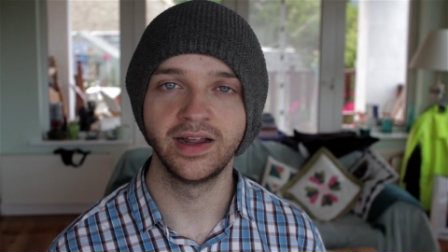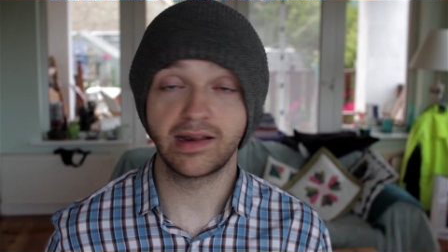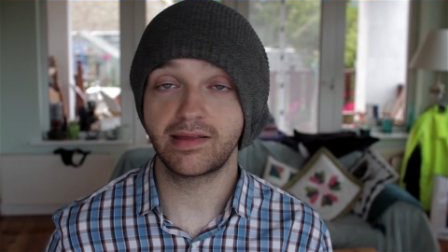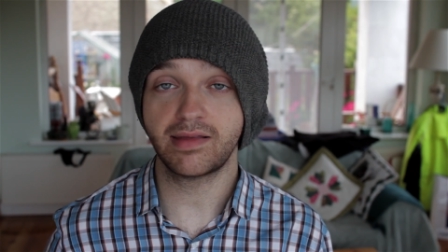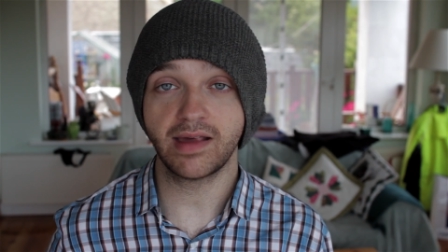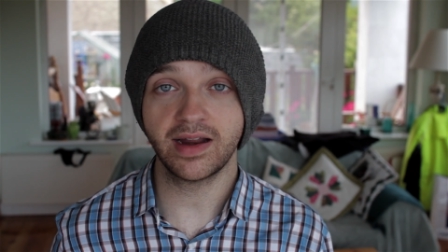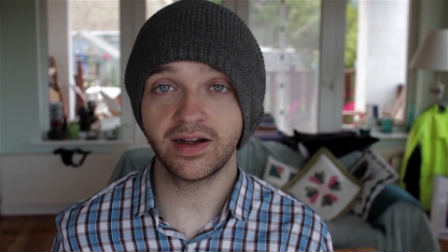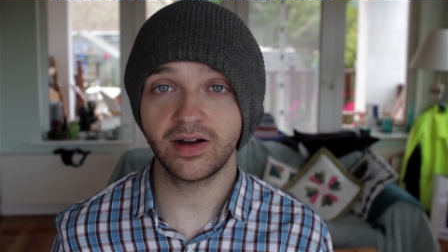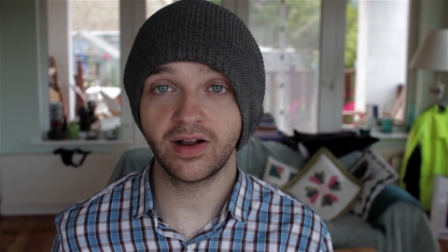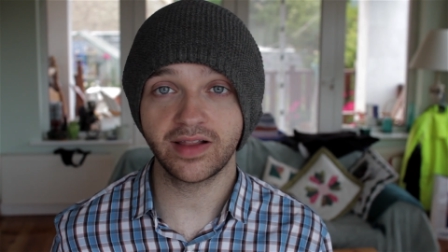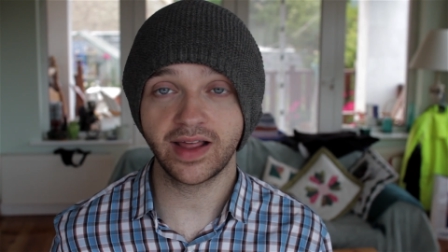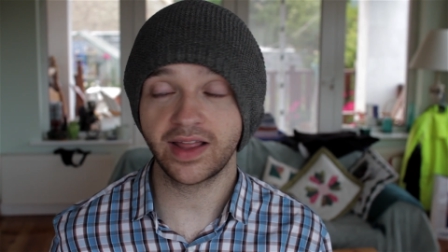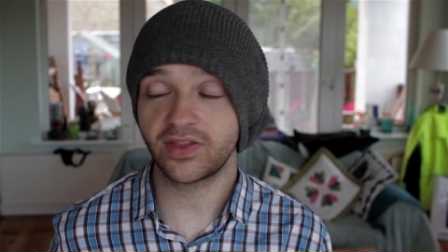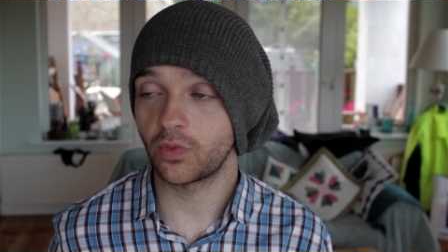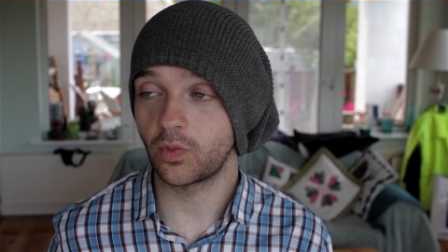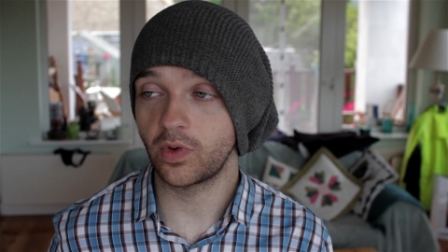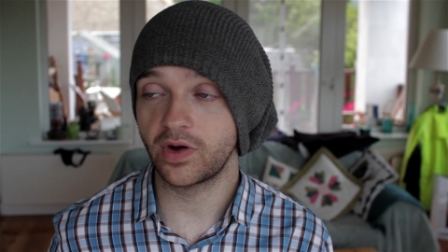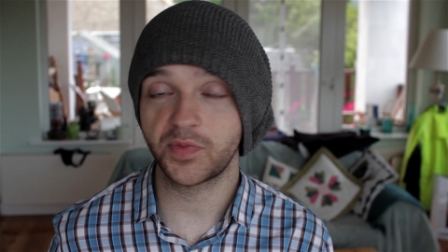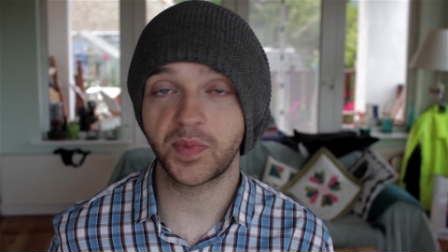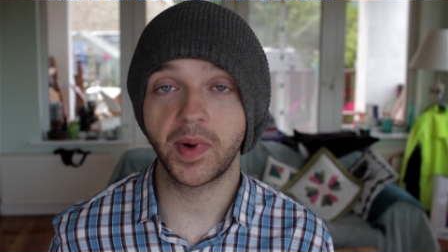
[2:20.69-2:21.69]
In saying all that,
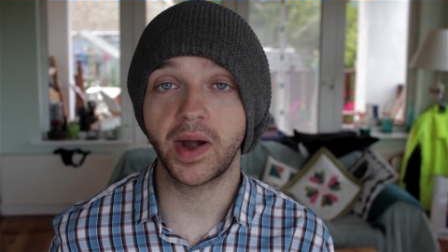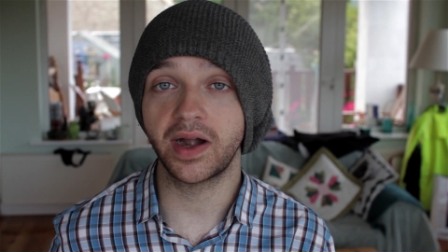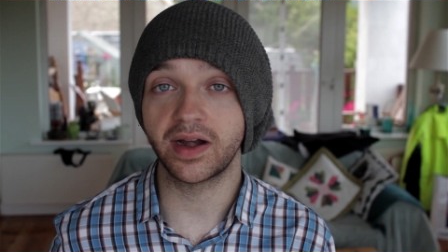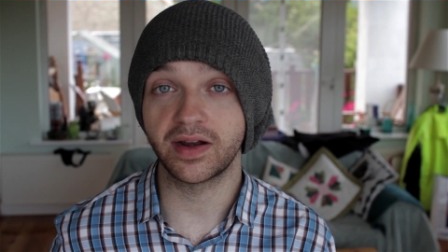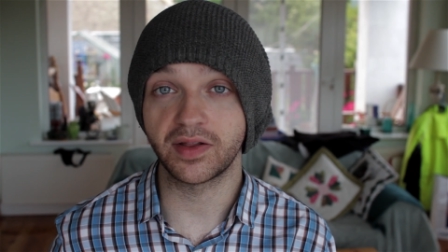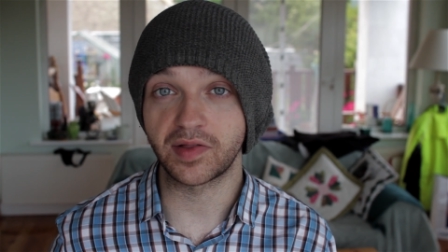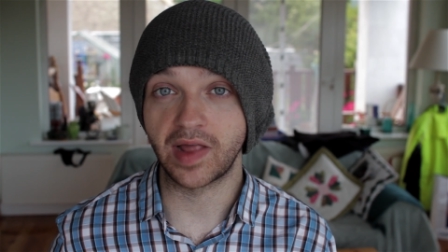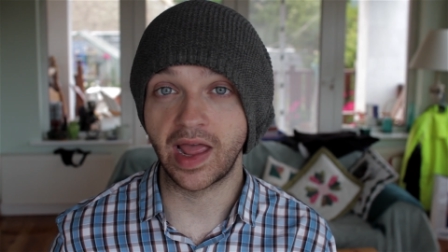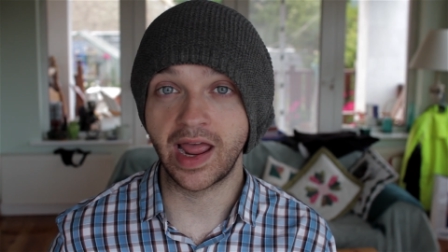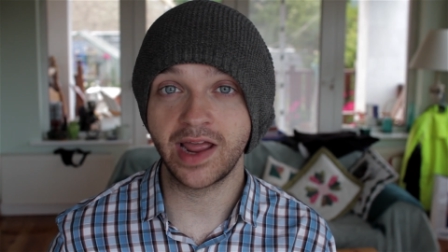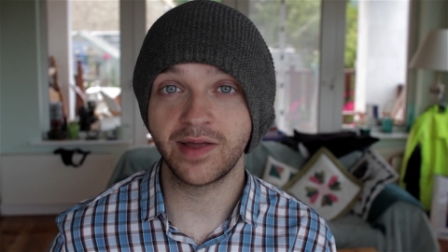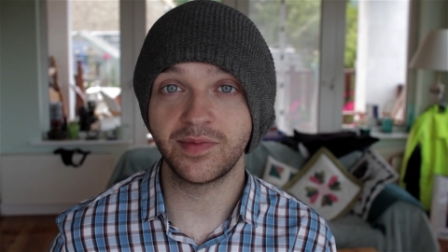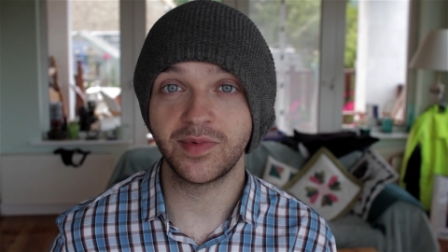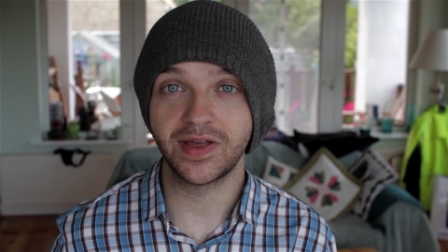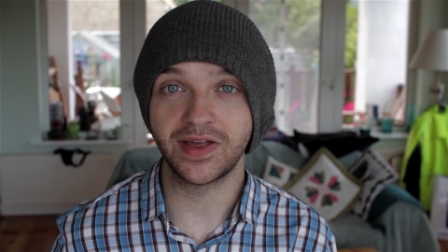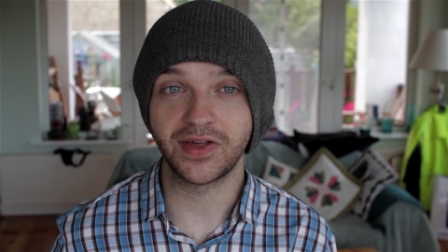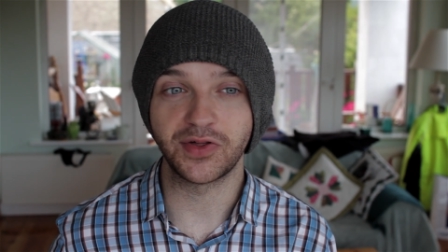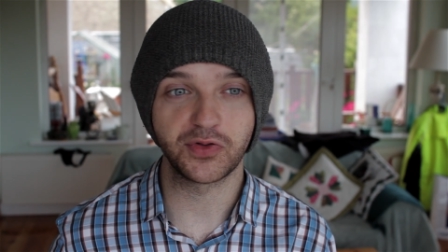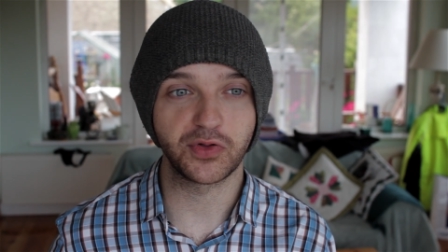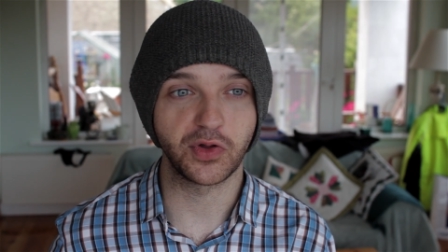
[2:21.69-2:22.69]
the worst part of this game
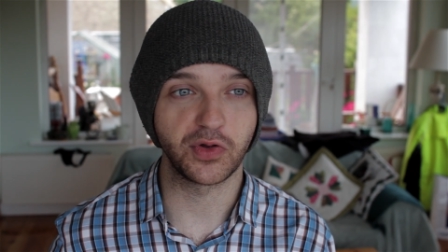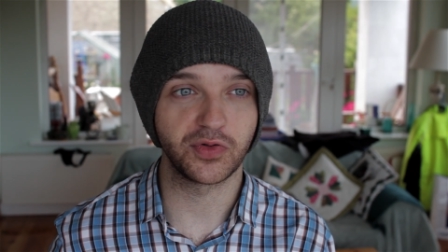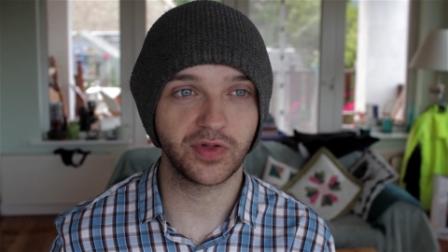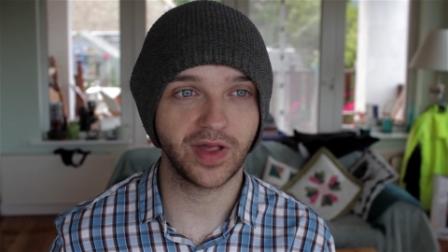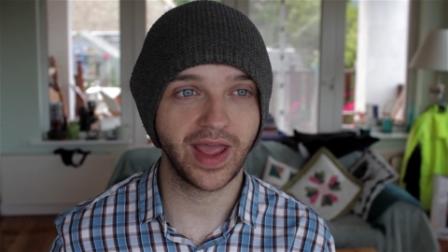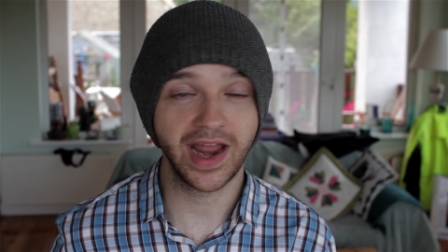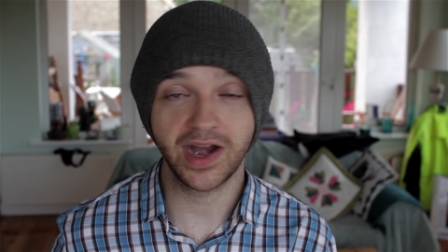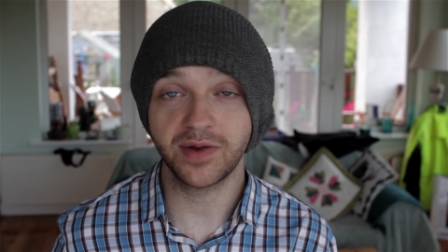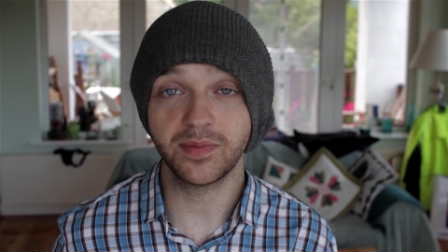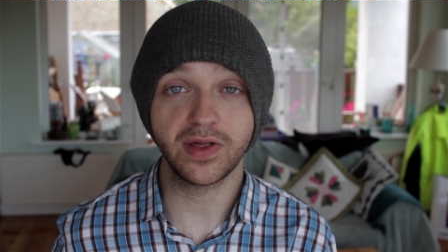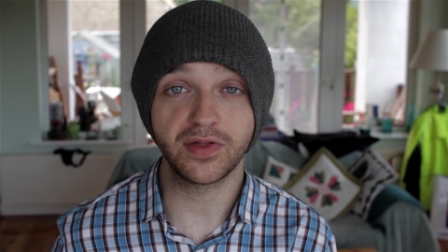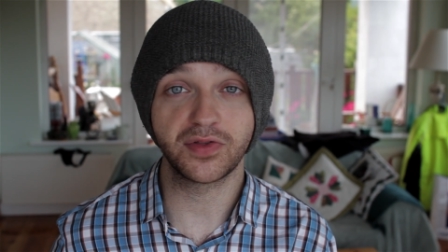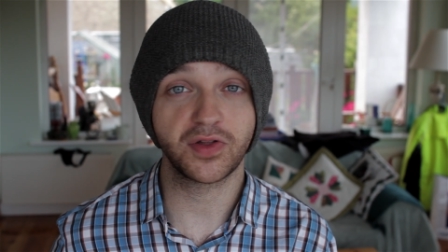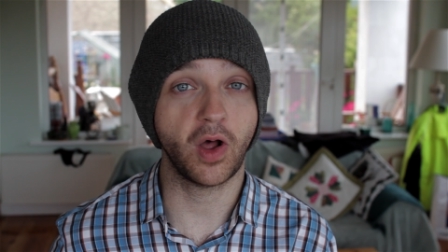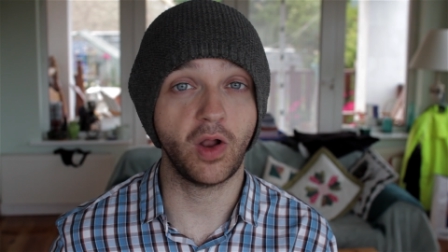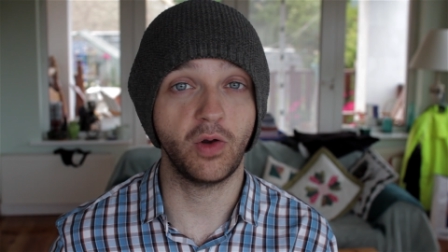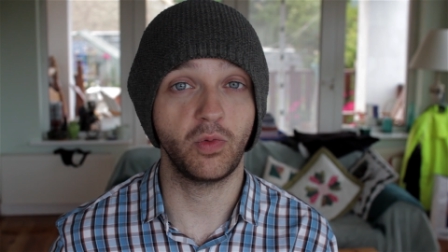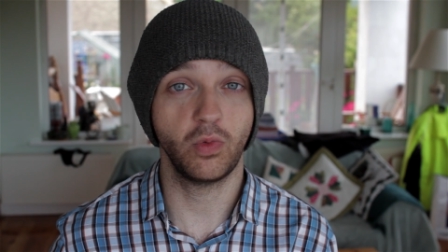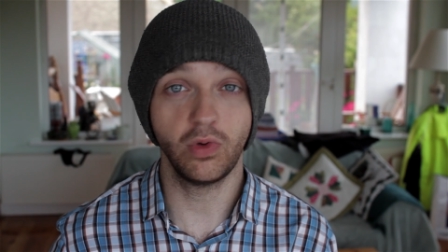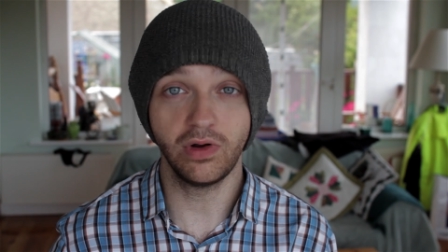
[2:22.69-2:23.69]
is there's enemies
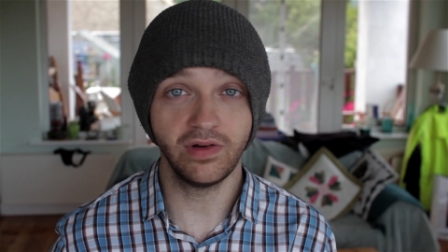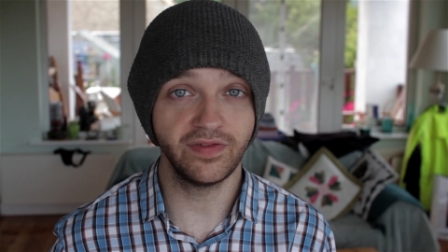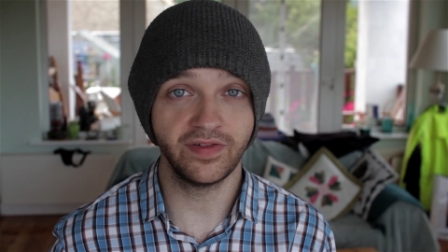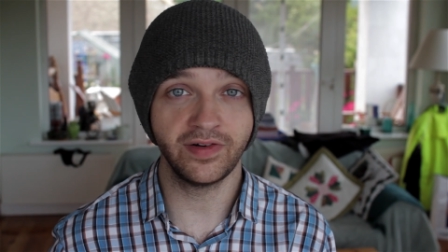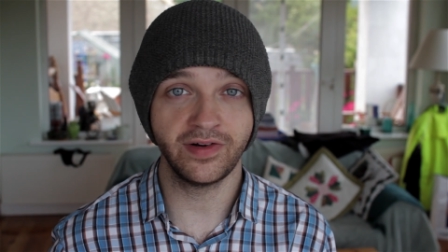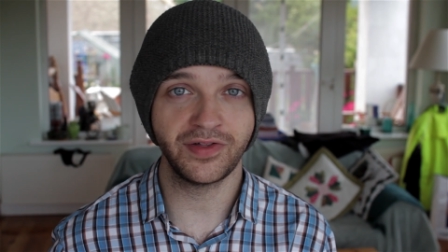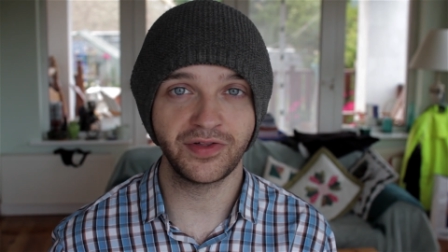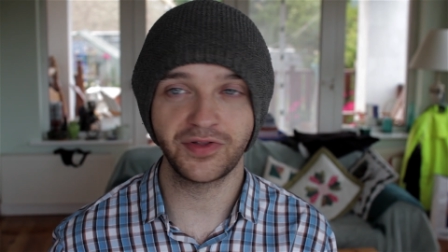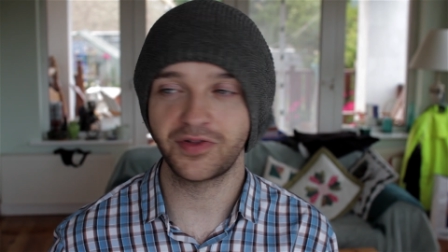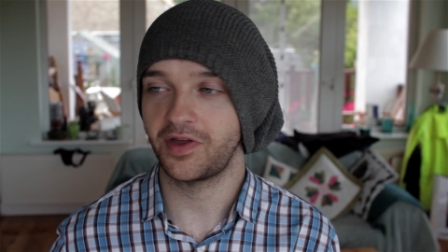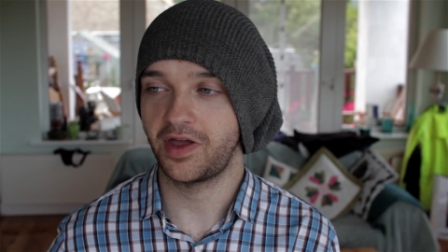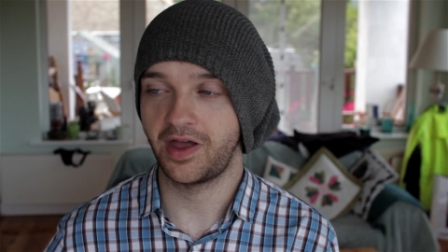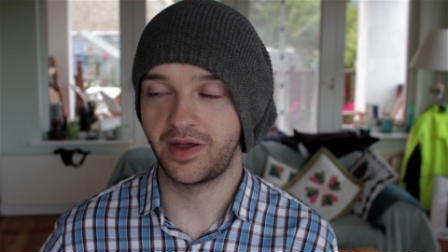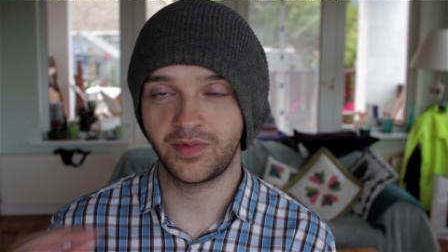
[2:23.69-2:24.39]
called wolvers.